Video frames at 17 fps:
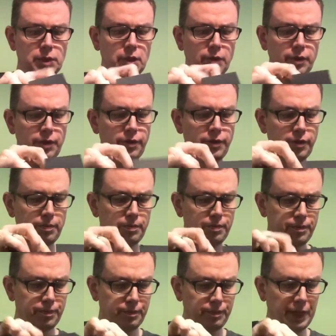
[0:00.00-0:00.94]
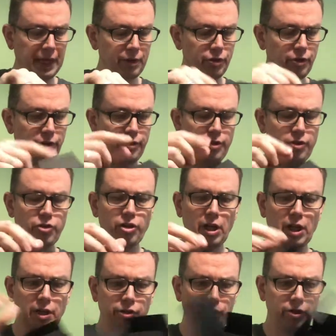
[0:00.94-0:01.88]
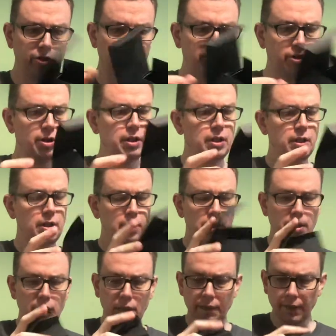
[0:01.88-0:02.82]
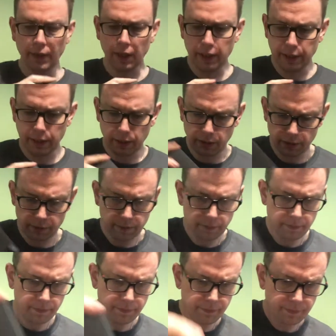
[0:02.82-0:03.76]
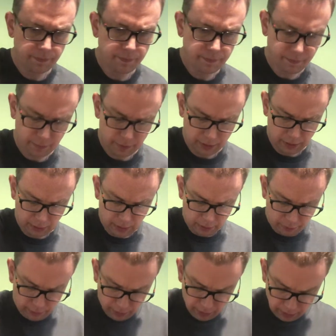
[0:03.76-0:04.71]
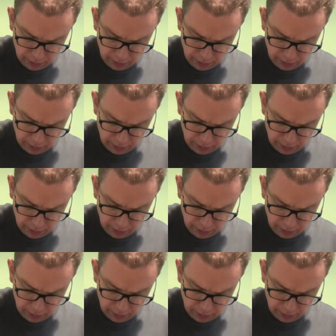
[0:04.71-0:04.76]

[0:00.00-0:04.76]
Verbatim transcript: Oh, this is batteries and chargers and the like. So there